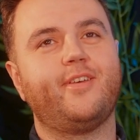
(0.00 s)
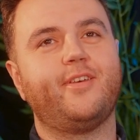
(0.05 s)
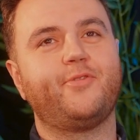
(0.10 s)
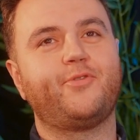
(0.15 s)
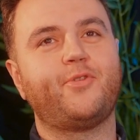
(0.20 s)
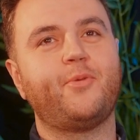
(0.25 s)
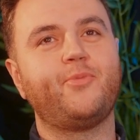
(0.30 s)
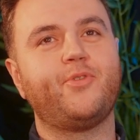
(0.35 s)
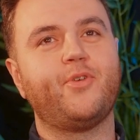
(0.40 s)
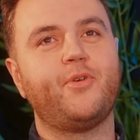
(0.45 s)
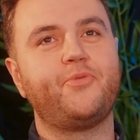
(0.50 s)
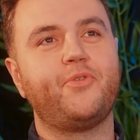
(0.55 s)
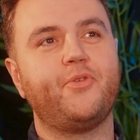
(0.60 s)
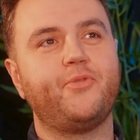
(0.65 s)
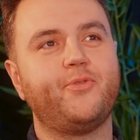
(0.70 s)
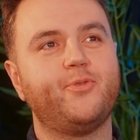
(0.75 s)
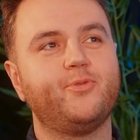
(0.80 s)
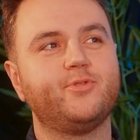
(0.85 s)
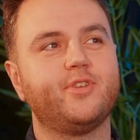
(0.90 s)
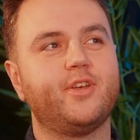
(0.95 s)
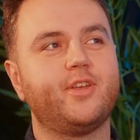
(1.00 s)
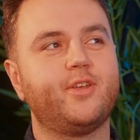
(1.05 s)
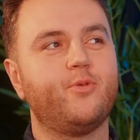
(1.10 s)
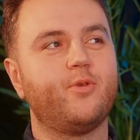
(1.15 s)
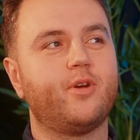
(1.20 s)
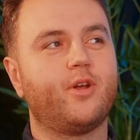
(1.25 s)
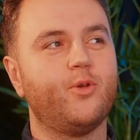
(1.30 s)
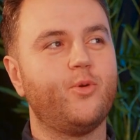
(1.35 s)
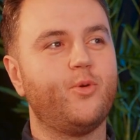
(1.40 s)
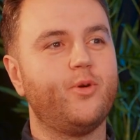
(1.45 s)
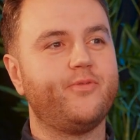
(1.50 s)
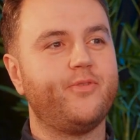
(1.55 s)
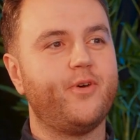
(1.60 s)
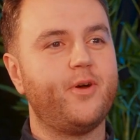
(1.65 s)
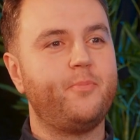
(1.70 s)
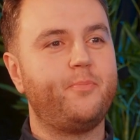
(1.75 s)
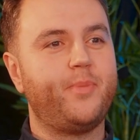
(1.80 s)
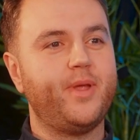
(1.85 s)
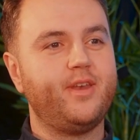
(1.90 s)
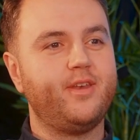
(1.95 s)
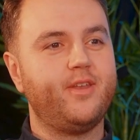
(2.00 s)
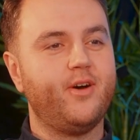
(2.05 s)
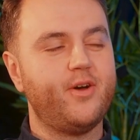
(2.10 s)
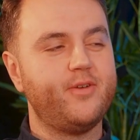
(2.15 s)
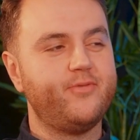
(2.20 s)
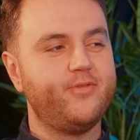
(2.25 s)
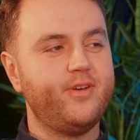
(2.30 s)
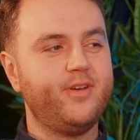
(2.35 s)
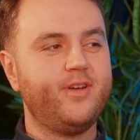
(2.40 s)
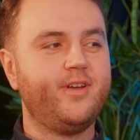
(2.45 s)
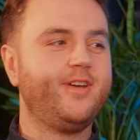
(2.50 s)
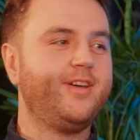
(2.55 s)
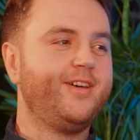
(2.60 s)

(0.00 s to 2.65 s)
Sometimes it feels like you're a glorified bin diver.